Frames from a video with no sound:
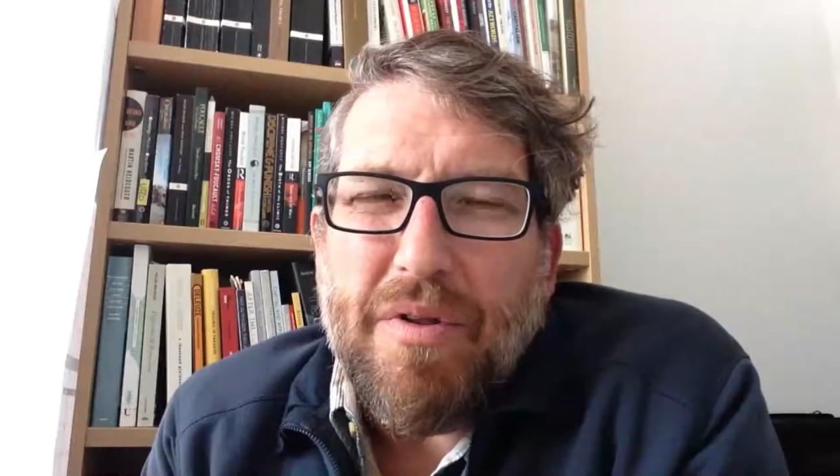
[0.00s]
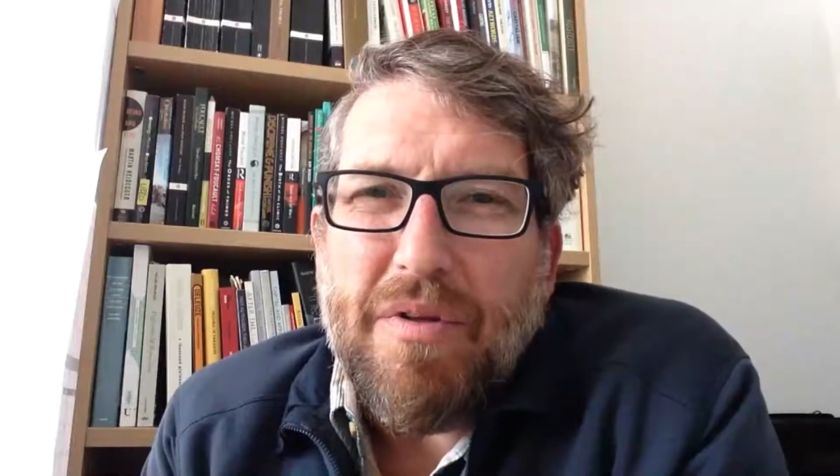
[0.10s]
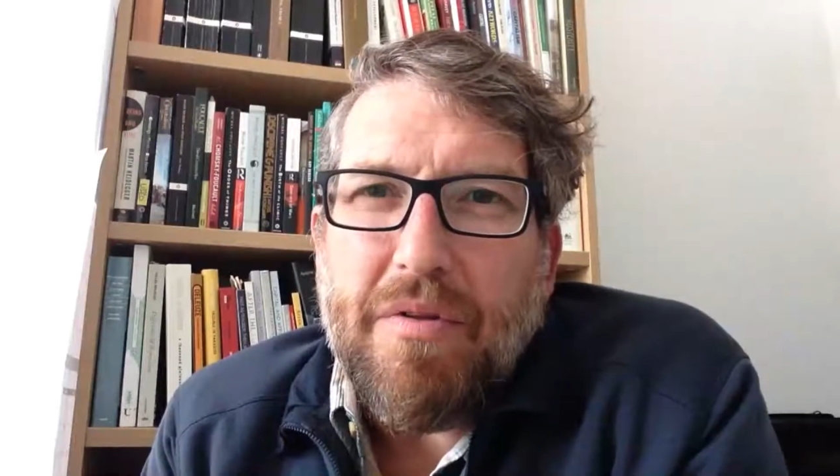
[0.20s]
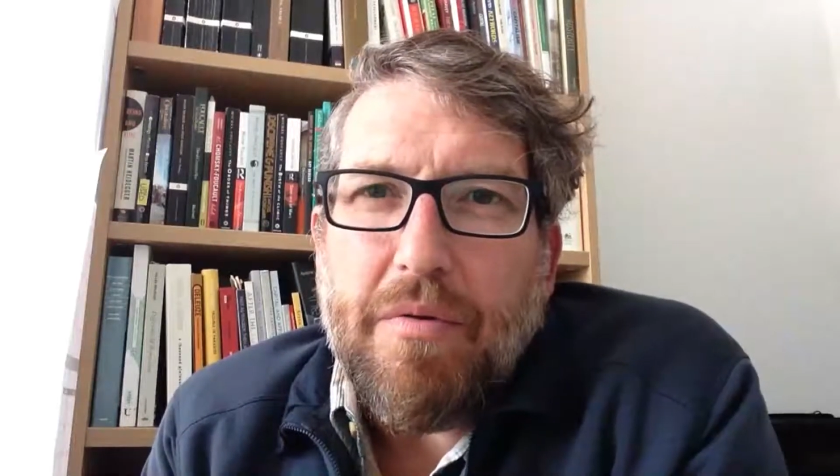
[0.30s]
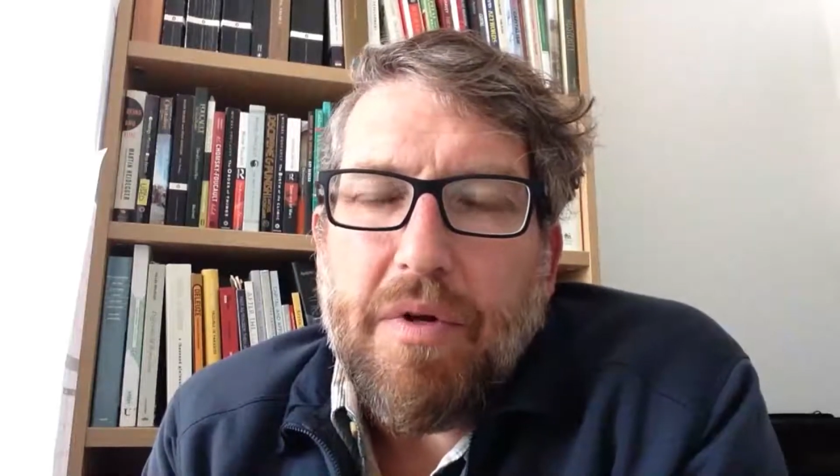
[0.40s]
the
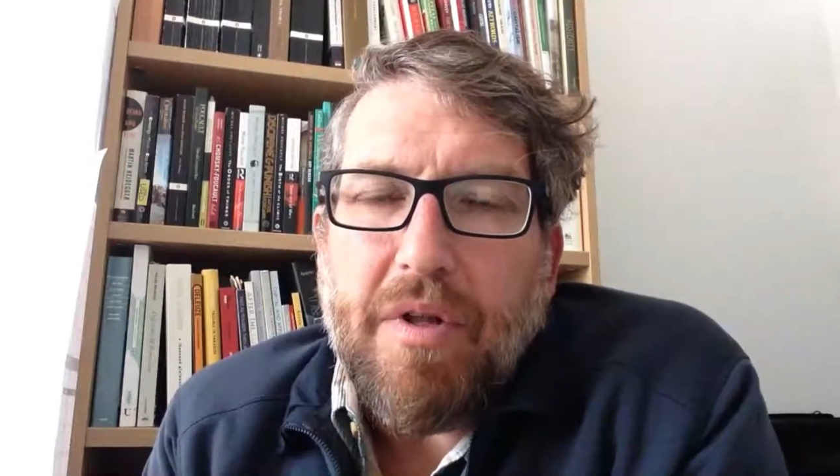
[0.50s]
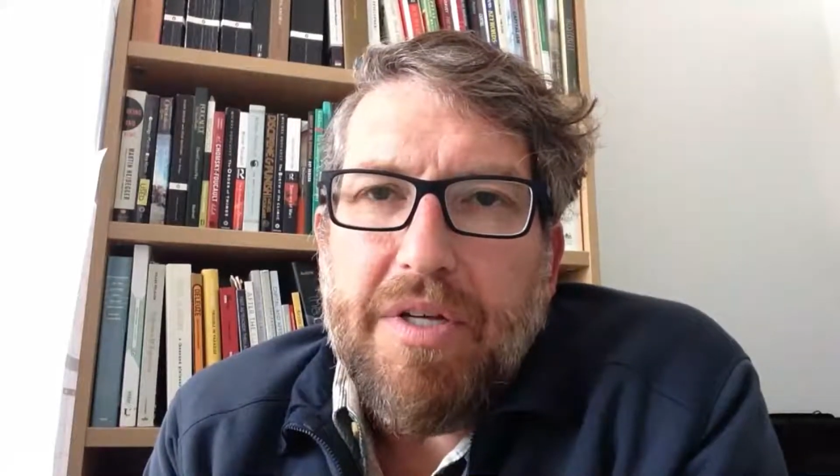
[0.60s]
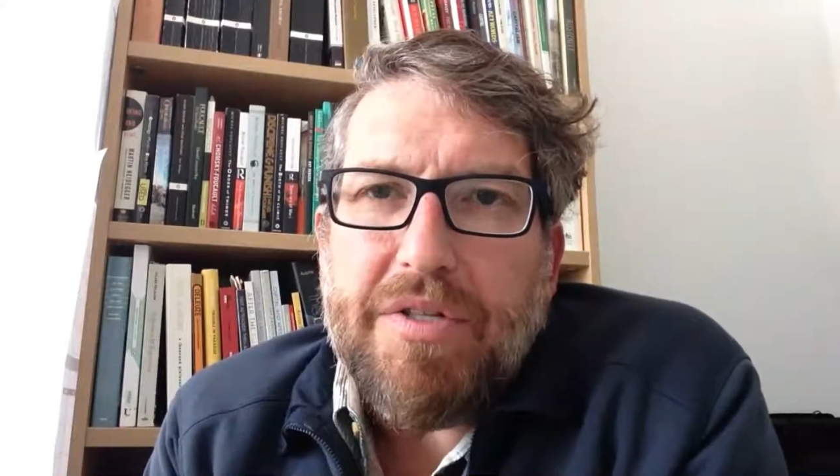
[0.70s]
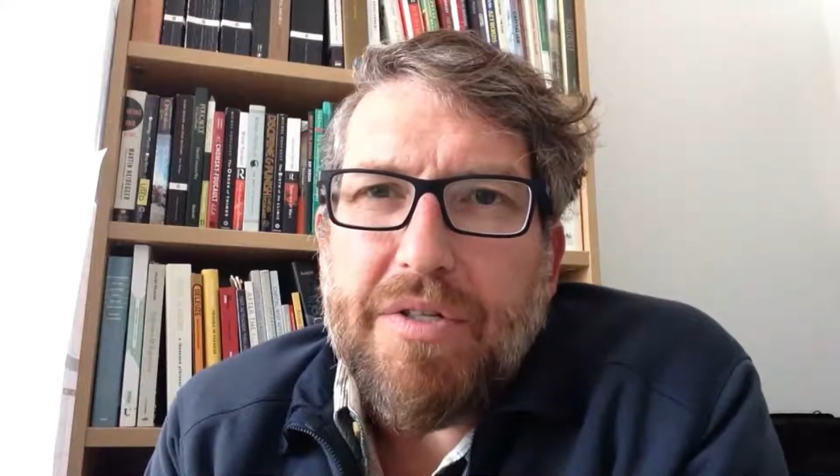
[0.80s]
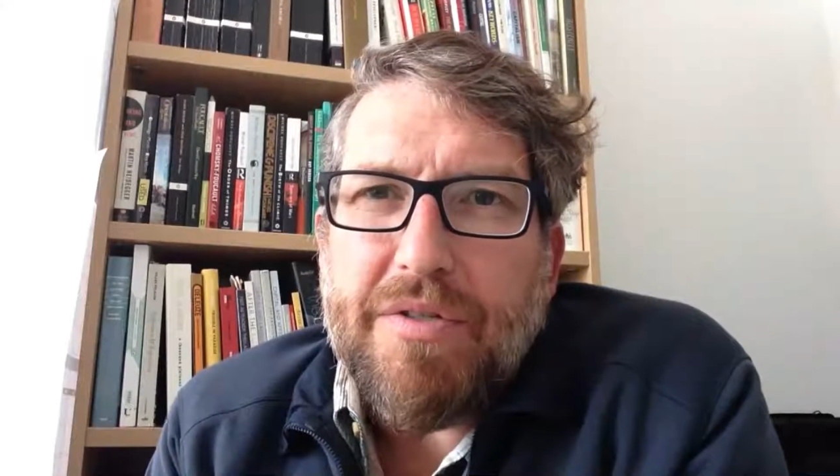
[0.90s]

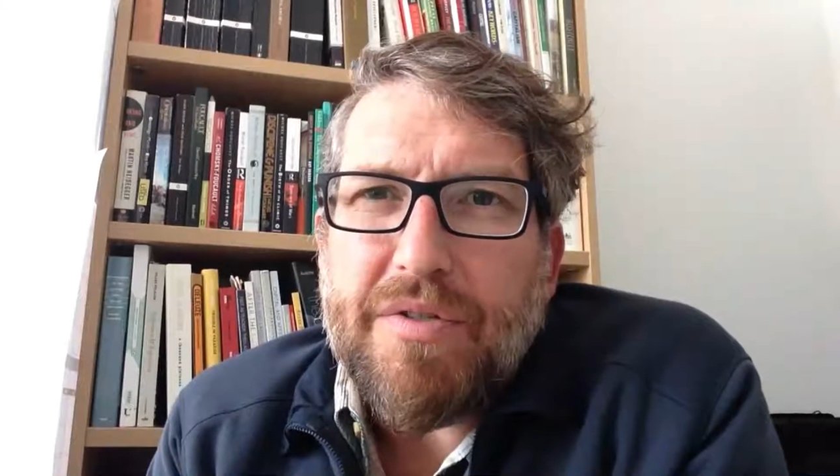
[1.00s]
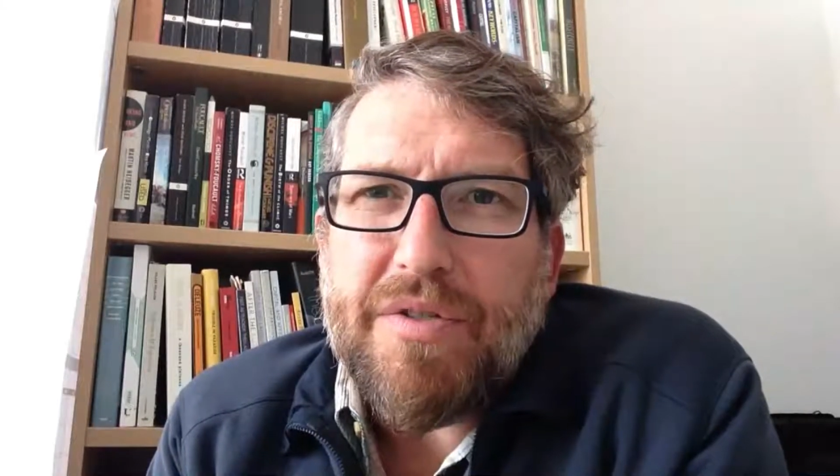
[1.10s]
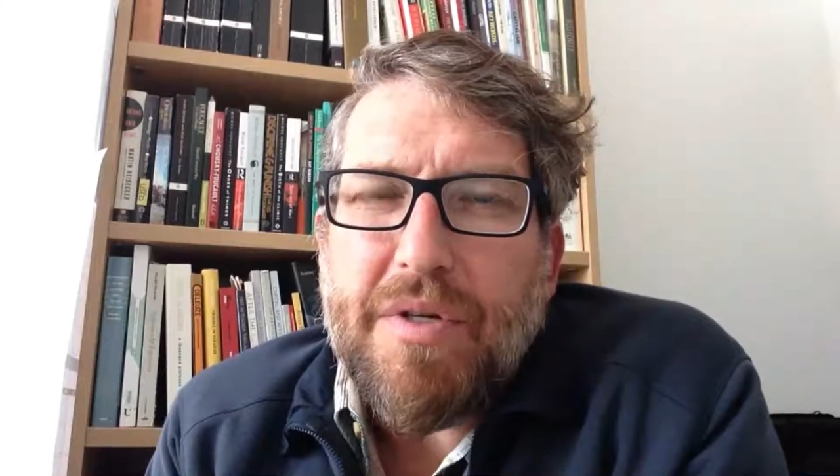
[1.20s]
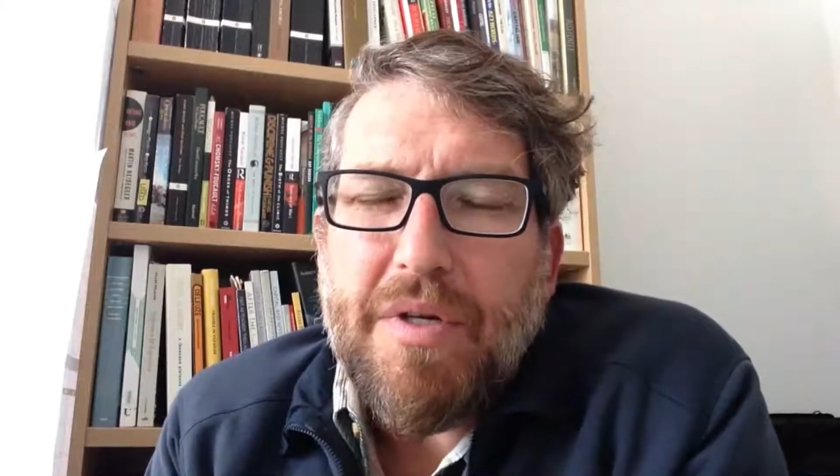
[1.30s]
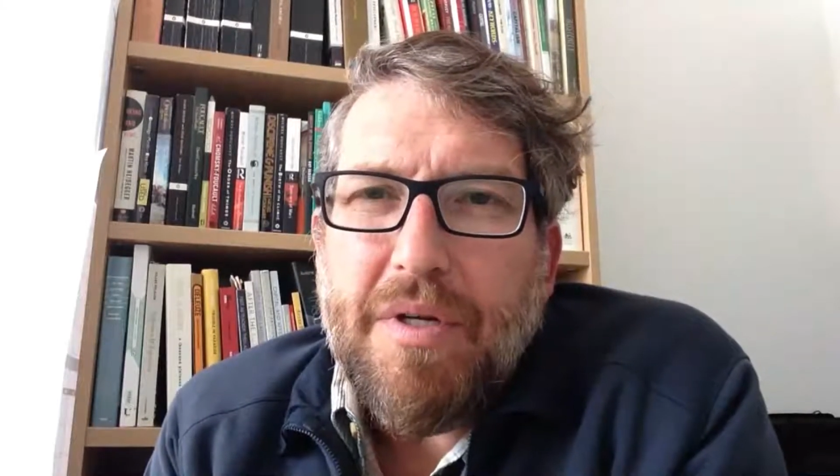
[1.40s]

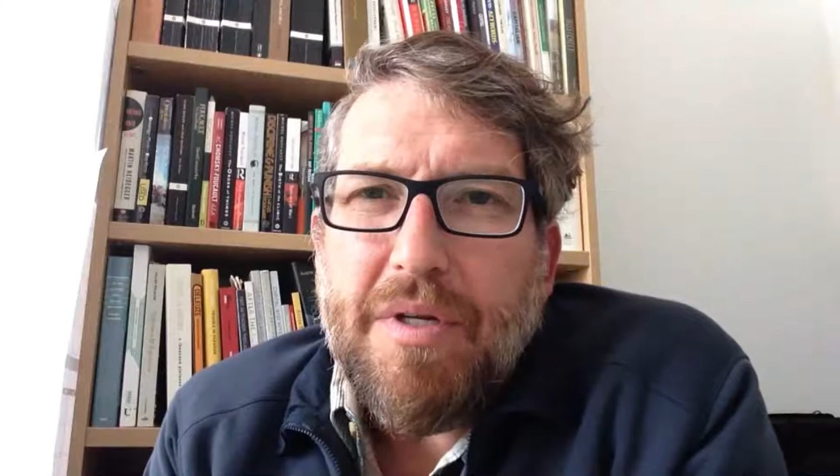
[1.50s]
relations